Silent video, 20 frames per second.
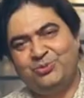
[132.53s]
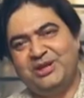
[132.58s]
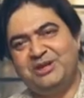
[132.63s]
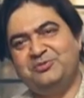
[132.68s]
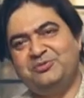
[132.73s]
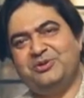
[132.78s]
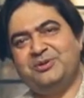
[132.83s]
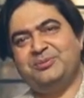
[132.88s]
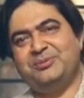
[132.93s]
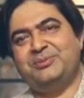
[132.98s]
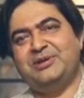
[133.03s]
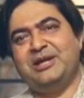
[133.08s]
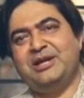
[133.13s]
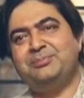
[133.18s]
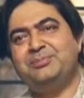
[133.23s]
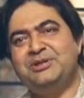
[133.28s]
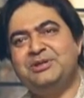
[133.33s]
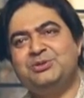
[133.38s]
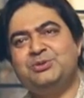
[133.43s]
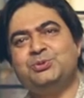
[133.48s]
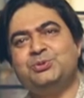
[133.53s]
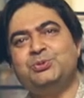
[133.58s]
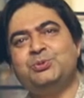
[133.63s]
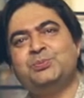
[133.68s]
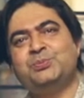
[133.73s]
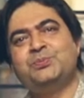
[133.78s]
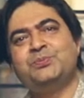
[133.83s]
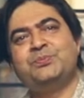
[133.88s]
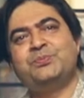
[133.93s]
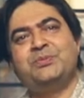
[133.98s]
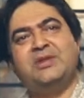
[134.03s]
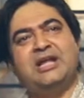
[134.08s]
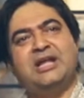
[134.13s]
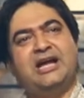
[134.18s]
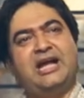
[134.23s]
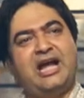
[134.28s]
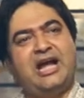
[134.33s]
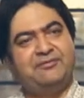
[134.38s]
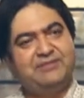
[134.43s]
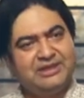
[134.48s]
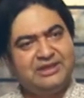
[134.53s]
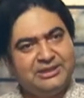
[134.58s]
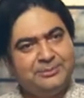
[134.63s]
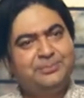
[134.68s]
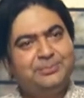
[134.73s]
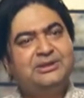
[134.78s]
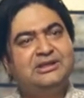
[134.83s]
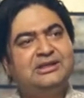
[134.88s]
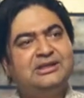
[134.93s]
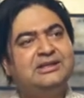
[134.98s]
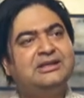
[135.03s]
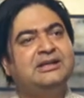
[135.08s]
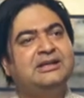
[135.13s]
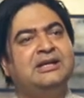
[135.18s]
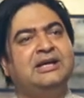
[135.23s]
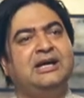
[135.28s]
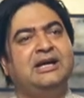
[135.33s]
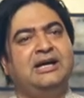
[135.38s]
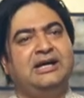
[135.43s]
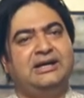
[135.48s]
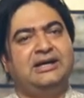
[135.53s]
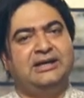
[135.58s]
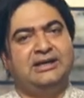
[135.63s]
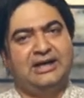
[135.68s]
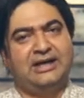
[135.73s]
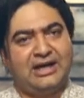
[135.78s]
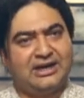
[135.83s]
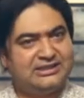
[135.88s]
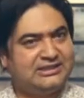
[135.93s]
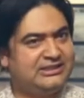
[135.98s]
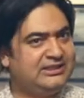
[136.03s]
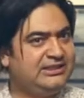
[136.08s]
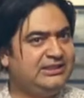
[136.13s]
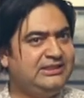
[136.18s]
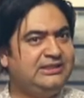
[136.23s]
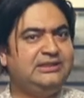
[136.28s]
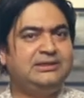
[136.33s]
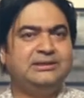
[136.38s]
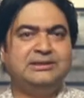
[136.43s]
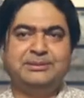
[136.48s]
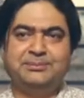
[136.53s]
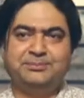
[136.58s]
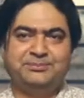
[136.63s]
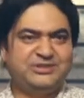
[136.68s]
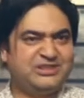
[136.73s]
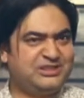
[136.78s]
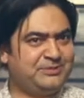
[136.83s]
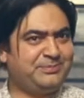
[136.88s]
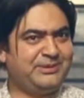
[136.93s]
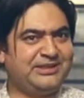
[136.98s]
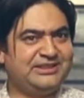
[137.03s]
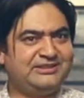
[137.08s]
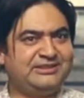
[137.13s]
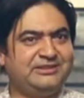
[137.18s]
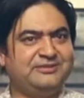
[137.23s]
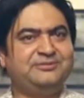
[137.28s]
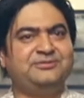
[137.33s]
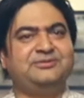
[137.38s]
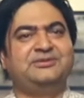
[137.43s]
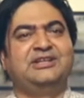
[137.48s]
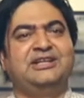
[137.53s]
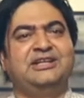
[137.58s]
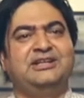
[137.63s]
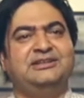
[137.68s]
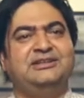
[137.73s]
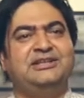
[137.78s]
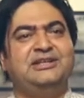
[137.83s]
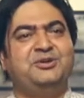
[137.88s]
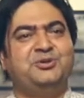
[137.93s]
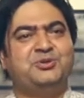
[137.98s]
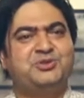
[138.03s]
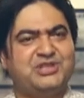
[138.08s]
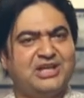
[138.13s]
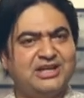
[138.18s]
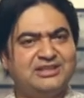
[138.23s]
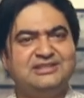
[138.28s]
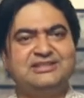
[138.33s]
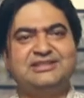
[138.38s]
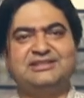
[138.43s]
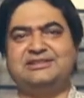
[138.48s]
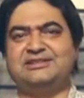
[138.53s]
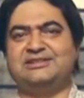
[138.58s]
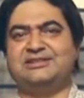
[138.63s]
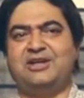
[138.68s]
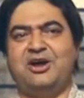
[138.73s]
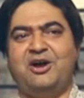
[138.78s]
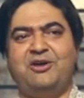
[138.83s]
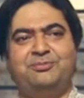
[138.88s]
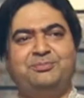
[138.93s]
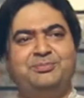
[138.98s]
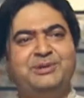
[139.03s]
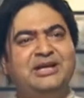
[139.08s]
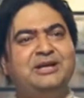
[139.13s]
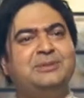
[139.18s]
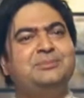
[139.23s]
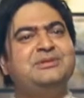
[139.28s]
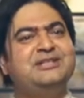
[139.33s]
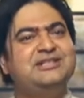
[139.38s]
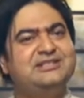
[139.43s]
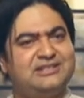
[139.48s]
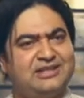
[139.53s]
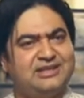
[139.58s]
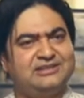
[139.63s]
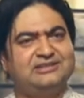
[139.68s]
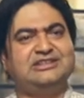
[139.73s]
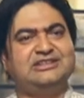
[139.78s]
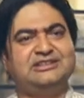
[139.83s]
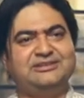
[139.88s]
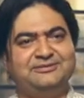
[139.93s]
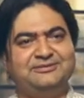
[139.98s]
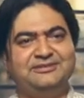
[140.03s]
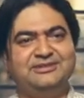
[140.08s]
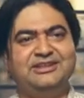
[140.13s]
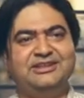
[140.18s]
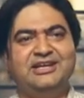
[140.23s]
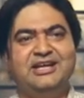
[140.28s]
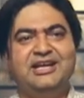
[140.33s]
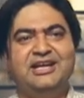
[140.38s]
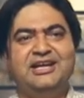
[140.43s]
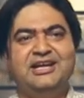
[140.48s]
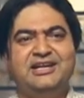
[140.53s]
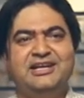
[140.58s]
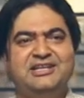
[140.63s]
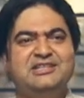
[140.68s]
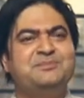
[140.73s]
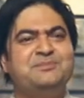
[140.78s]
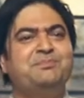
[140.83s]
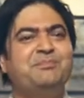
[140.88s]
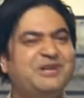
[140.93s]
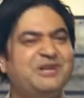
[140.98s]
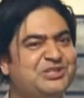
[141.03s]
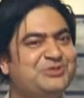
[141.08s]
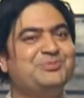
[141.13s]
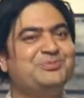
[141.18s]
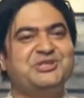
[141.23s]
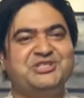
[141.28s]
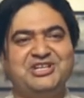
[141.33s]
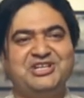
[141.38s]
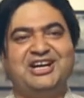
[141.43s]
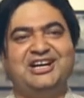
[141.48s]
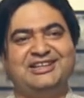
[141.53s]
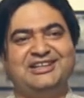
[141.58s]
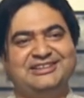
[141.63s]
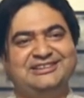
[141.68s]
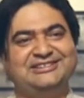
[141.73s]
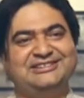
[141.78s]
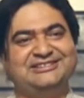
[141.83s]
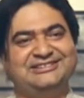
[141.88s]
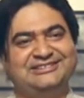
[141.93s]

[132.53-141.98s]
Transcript: Where if you're able to have a liberal, arty perspective, then your chances of becoming successful is much, much higher.